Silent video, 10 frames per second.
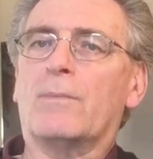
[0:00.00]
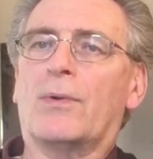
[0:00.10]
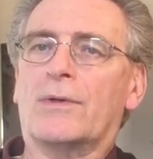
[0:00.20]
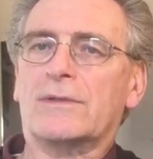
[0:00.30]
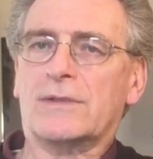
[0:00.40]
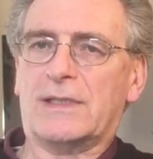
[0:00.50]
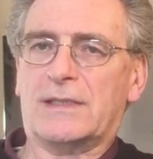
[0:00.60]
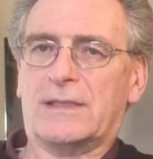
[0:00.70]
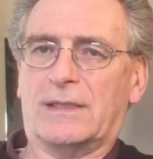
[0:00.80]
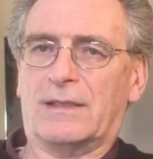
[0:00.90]

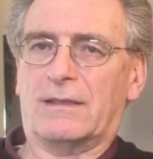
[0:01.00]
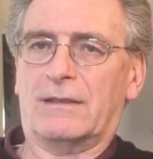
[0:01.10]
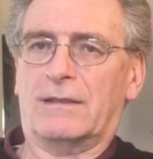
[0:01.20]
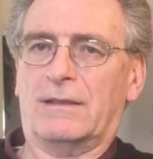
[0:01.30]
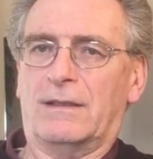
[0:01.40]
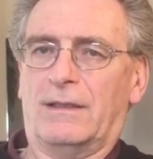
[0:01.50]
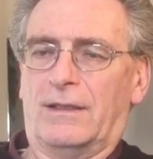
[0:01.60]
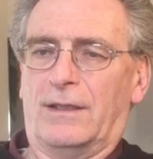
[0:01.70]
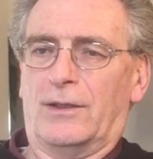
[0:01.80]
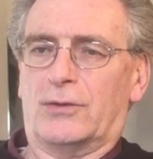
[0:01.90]
opportunity
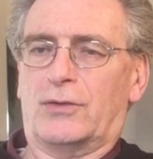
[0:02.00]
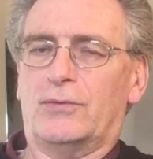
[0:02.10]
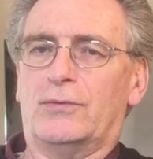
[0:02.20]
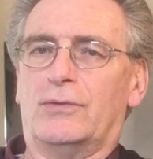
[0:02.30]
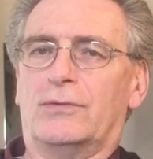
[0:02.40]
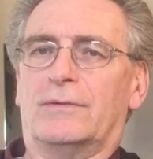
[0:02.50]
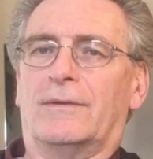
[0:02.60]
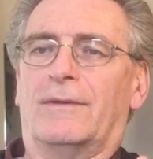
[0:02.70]
to